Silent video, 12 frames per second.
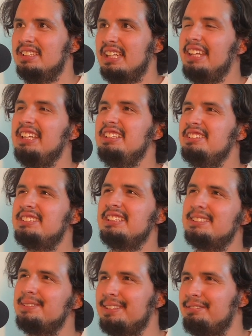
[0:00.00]
I think you say
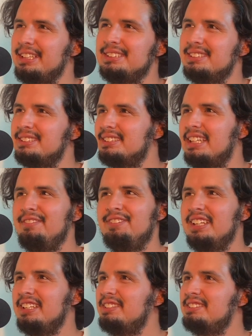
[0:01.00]
something racist. I feel
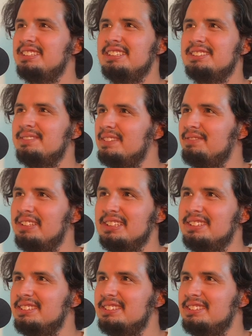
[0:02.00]
like you say something racist.